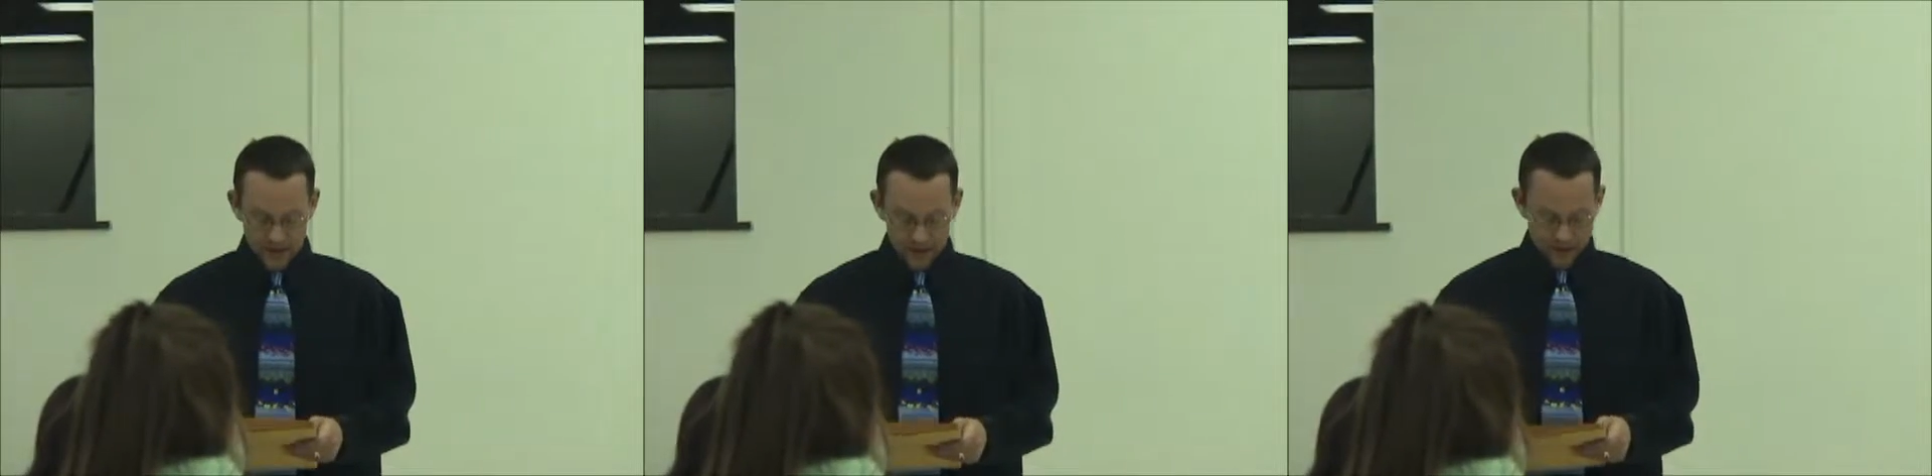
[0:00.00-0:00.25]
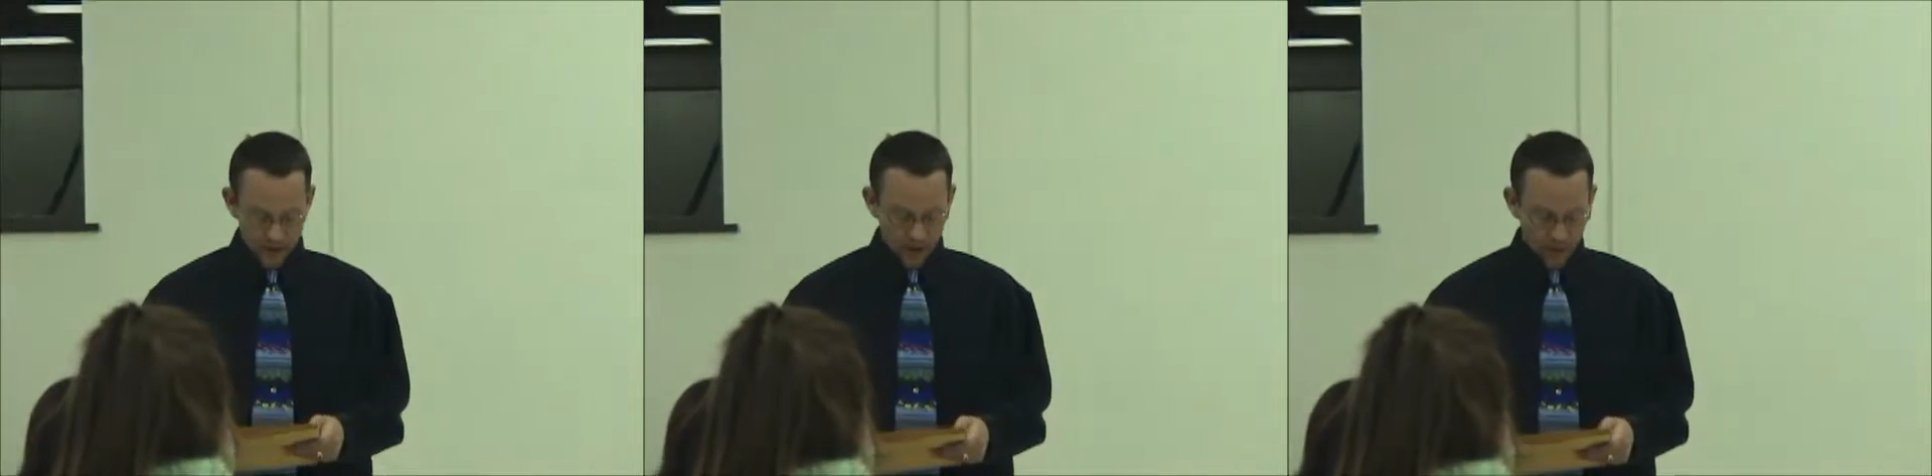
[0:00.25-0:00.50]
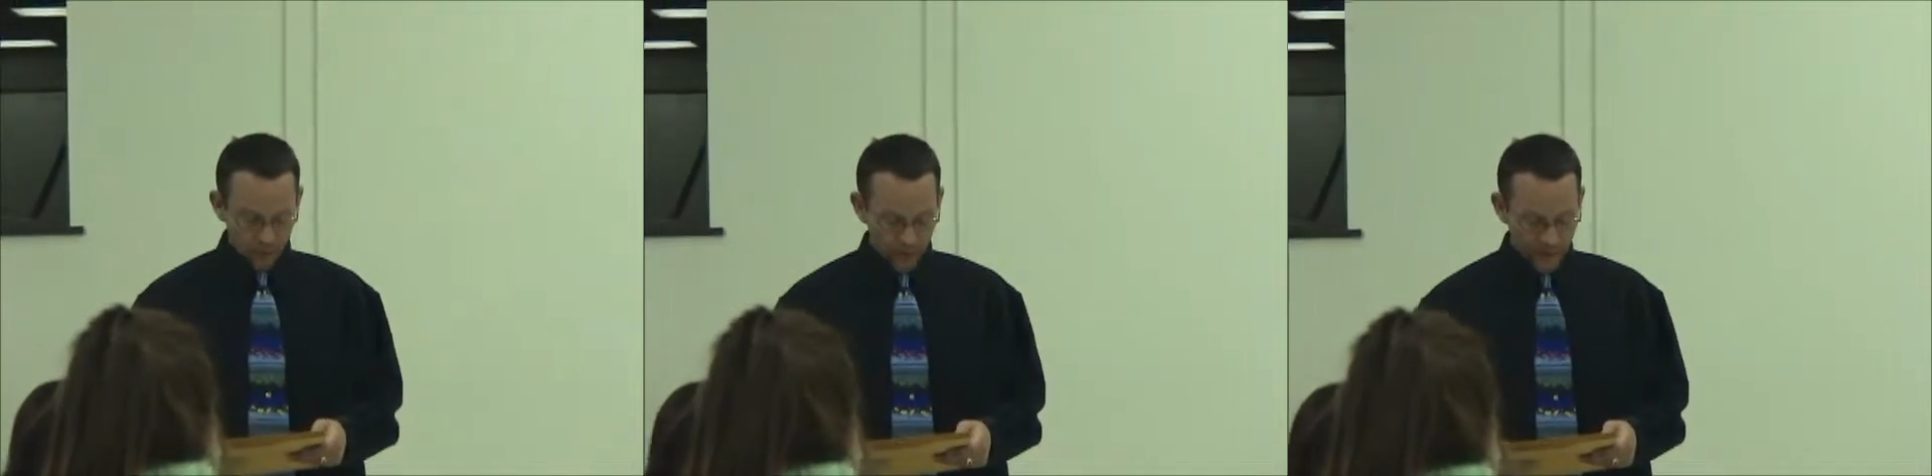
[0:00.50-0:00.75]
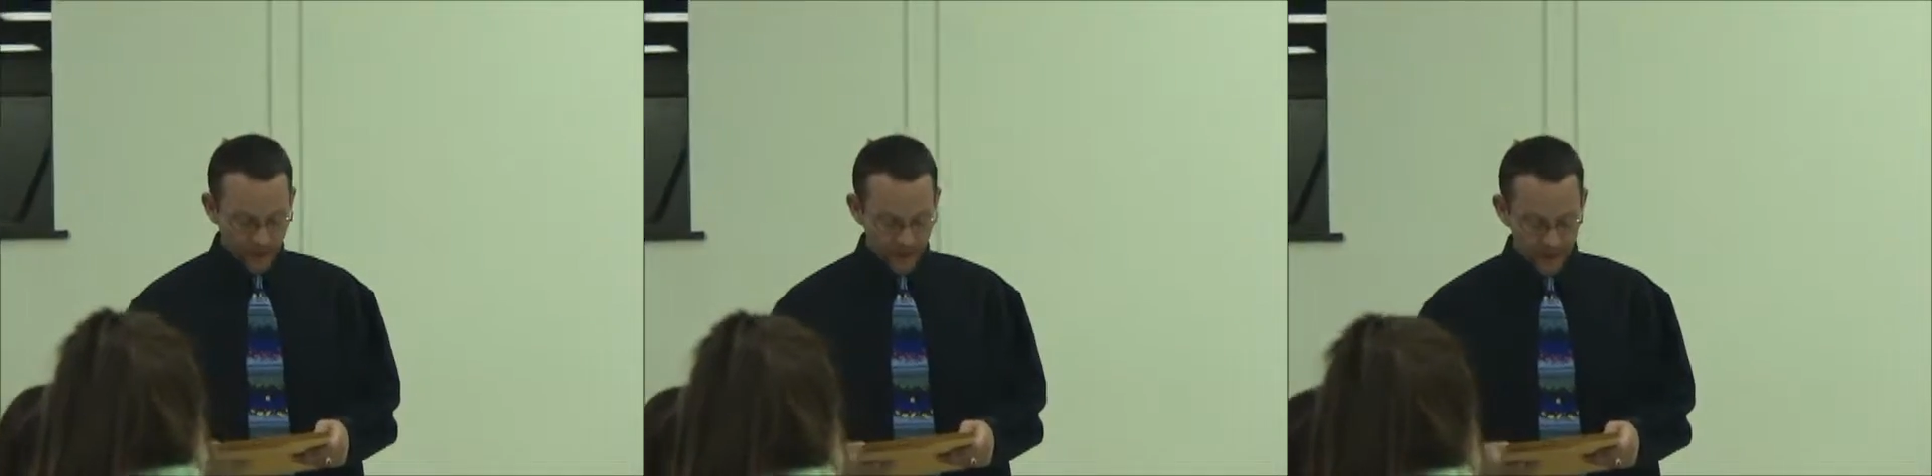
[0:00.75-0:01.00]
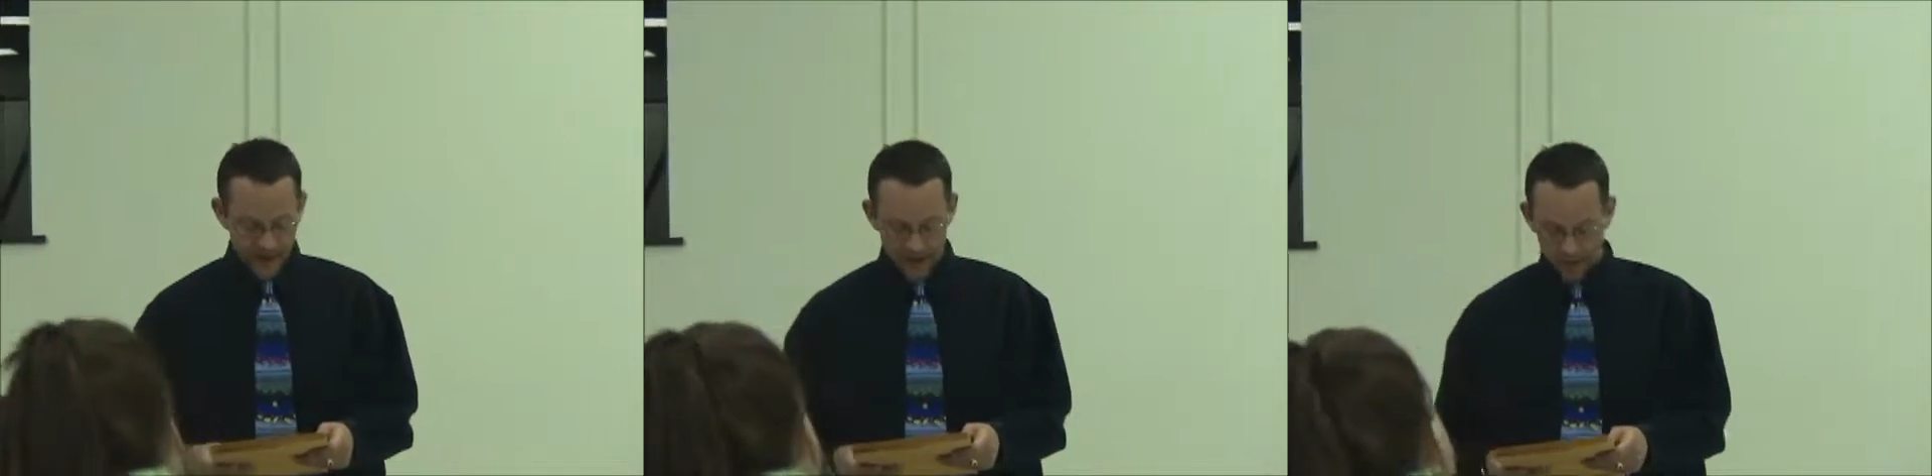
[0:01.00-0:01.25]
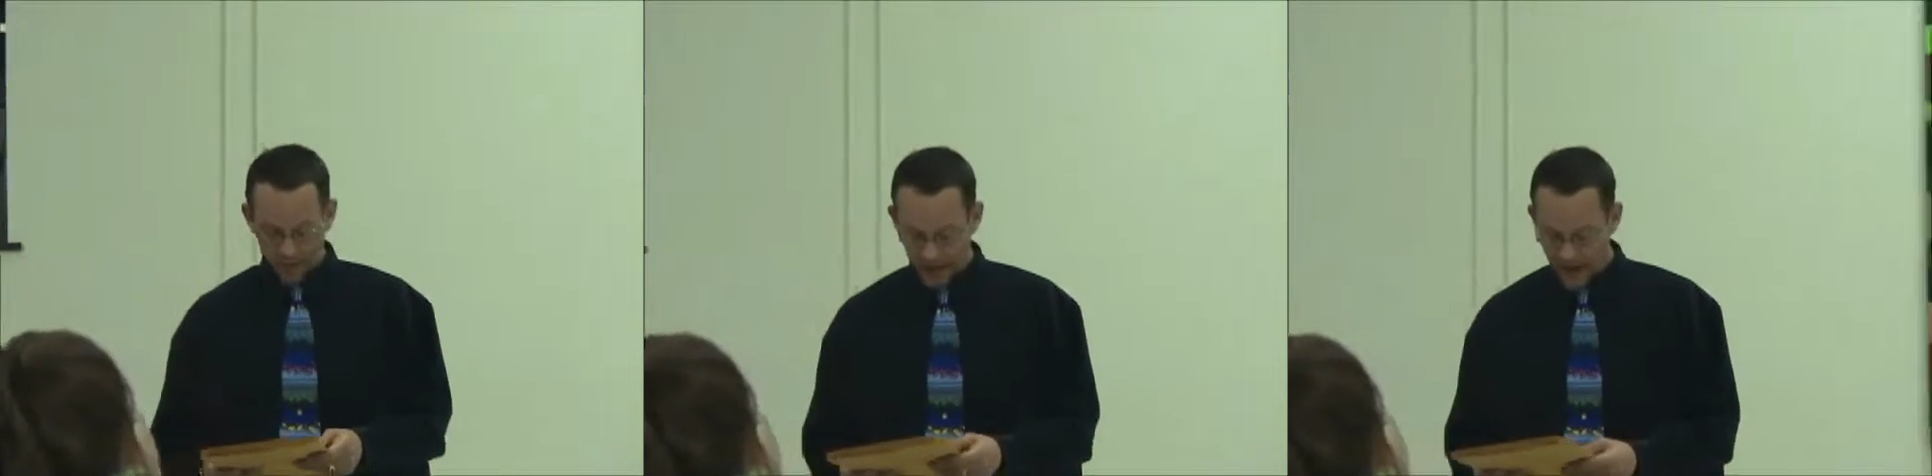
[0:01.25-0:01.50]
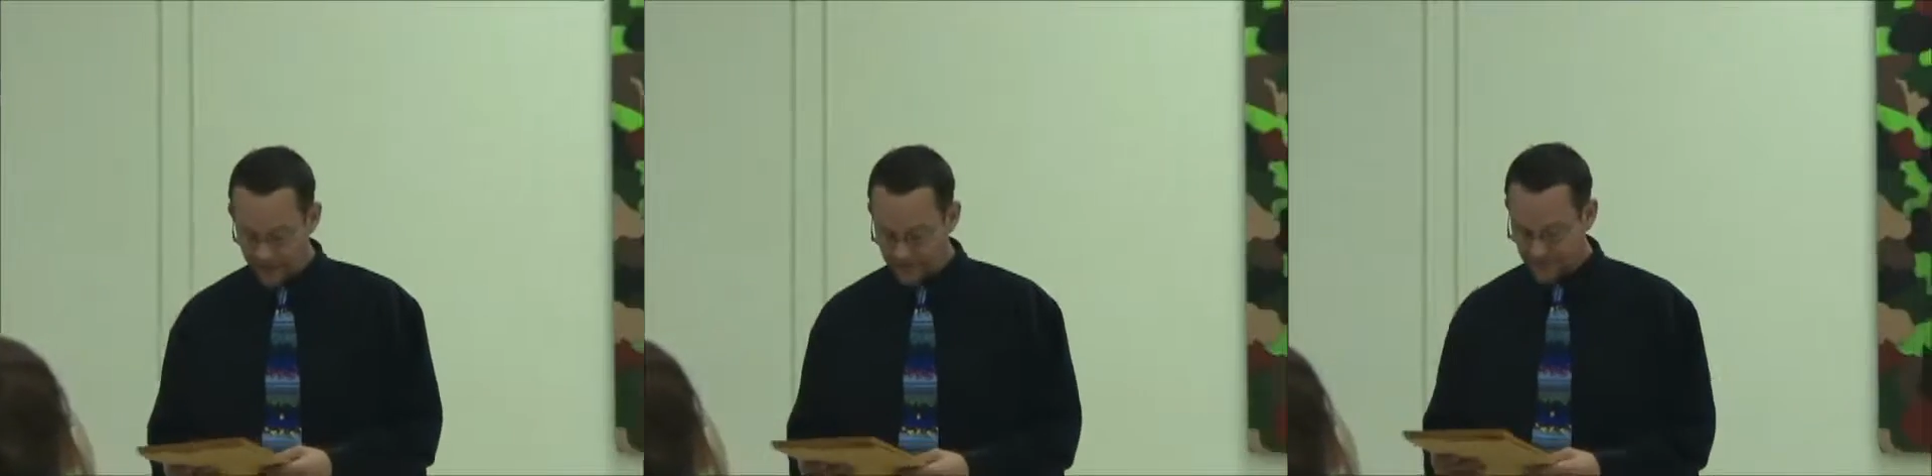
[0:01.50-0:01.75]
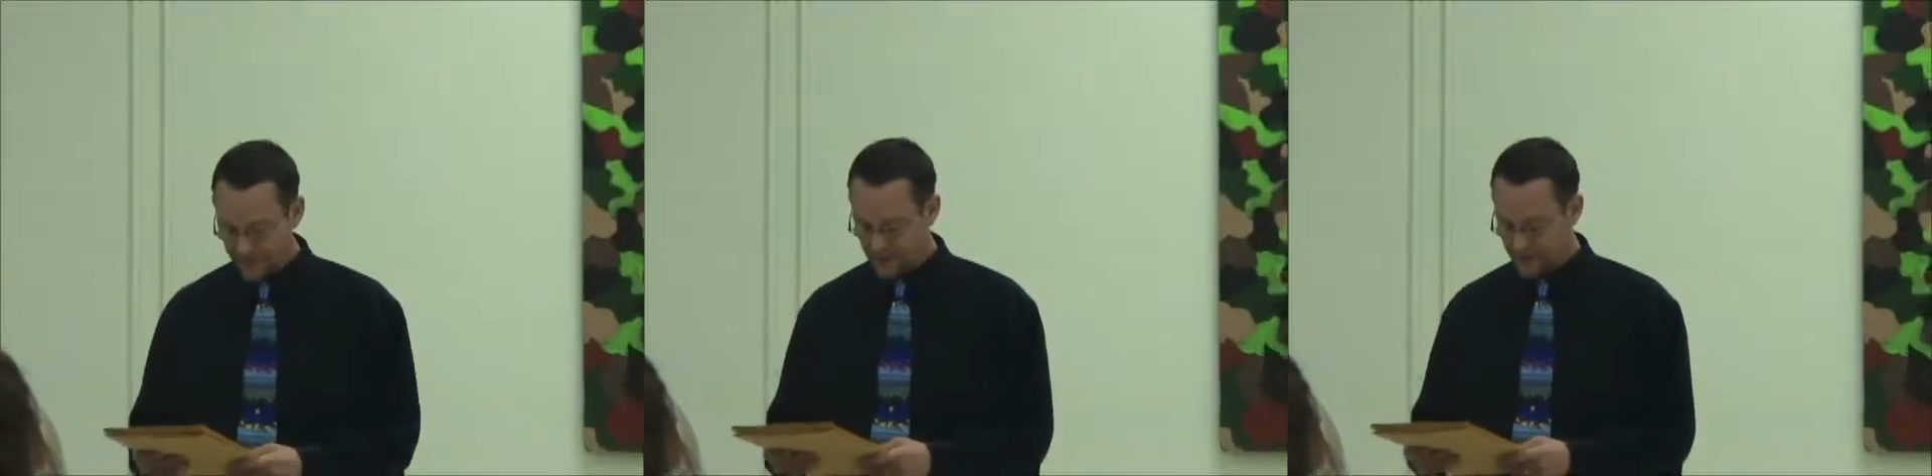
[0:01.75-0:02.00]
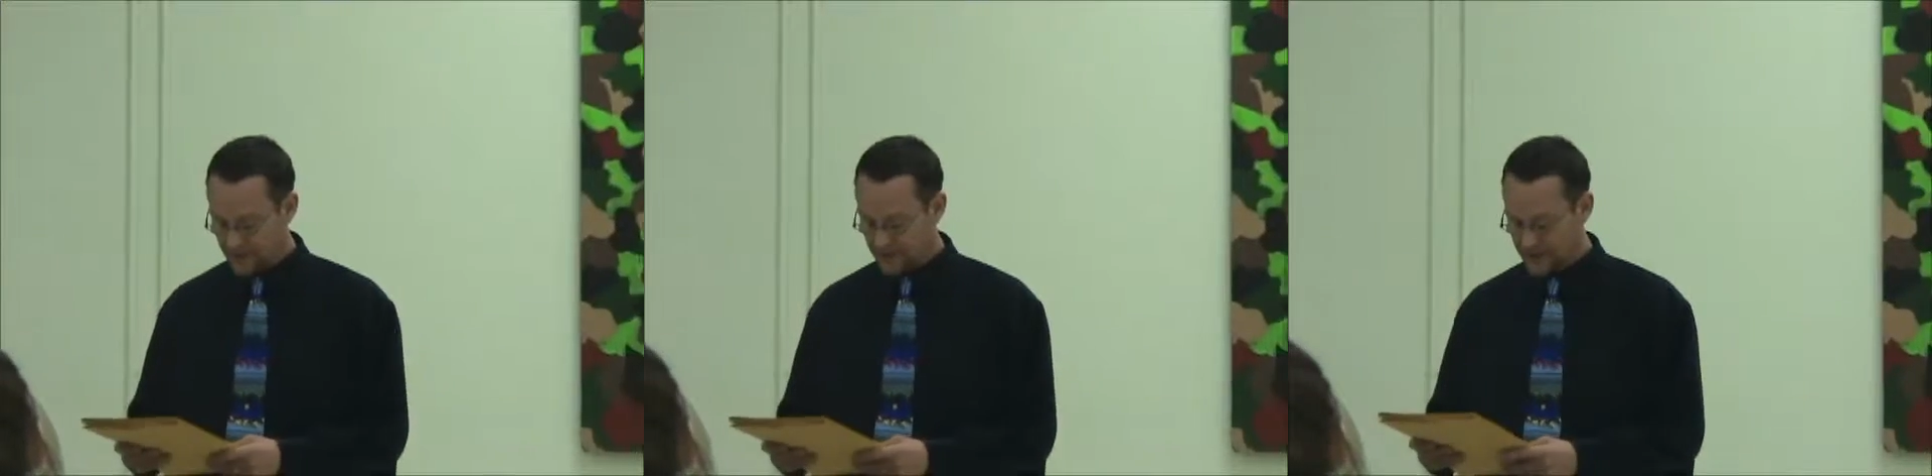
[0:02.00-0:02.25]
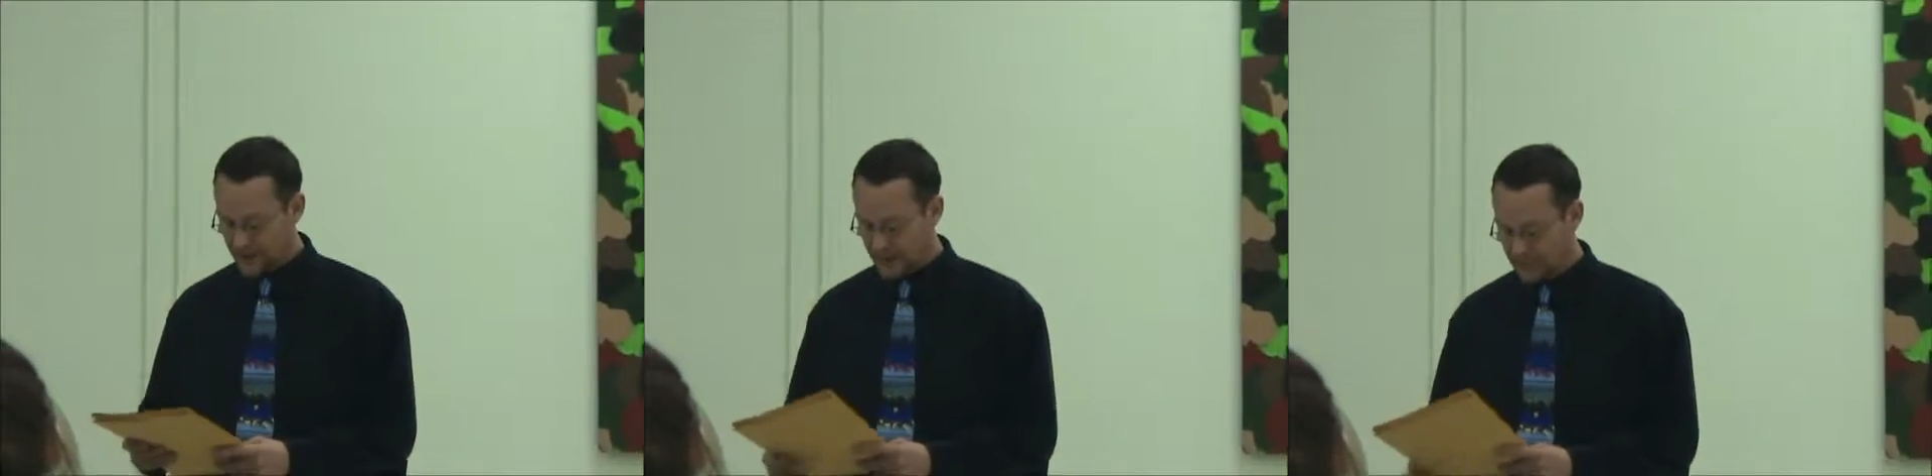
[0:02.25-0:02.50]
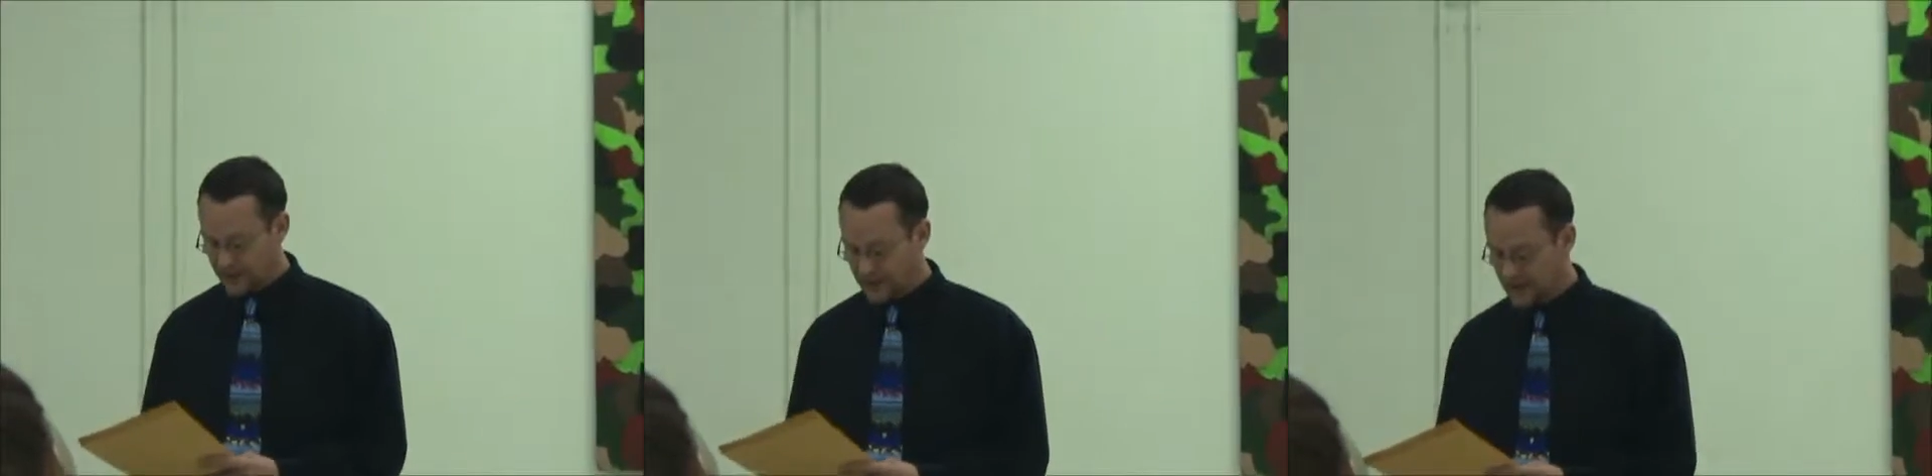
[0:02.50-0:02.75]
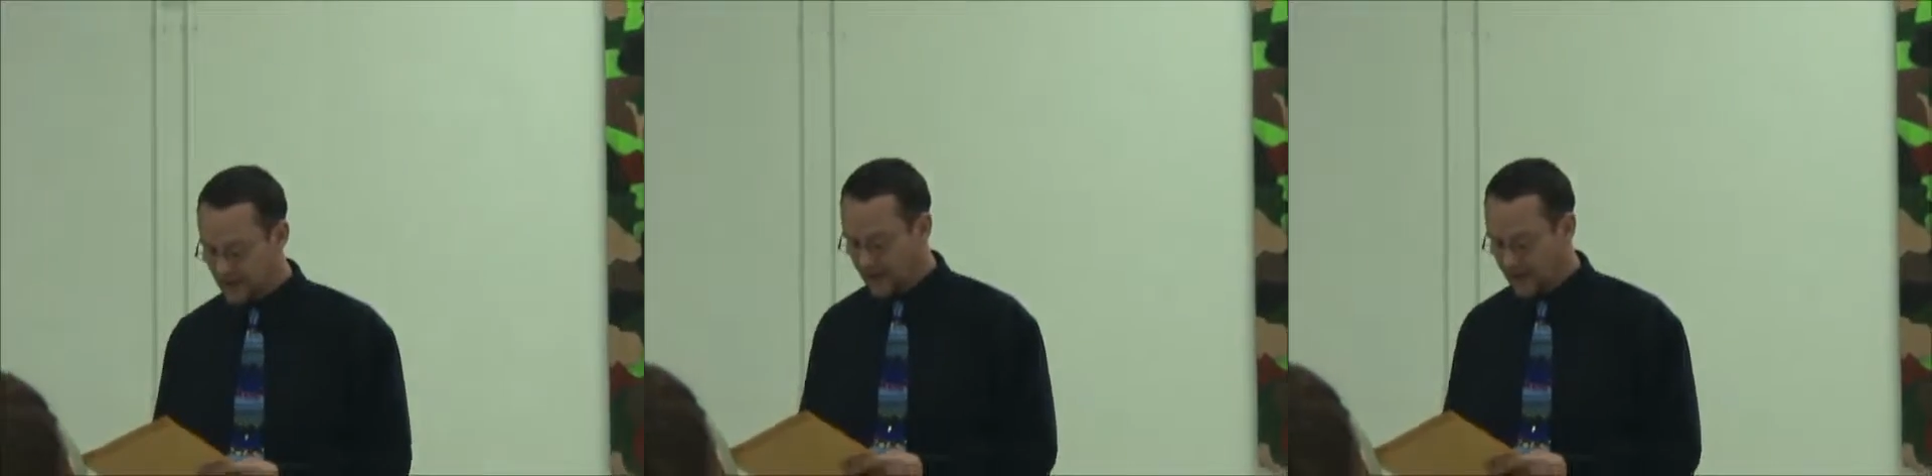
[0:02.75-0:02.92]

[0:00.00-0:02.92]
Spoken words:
So we went off to state meet